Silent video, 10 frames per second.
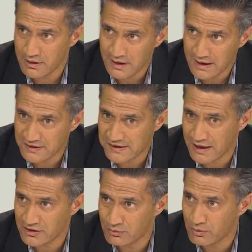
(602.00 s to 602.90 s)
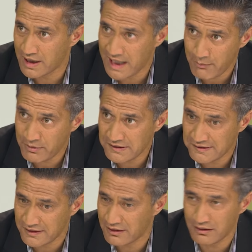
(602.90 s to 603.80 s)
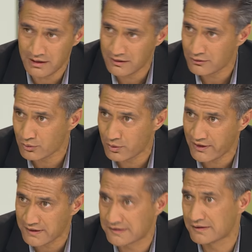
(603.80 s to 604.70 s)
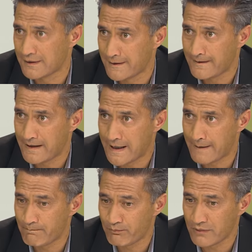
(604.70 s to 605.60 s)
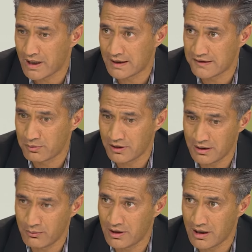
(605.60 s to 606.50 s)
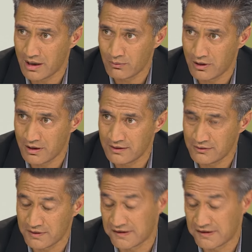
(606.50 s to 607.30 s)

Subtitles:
in the legislation when it happens. They don't need to talk with us unless we're hardwired into it.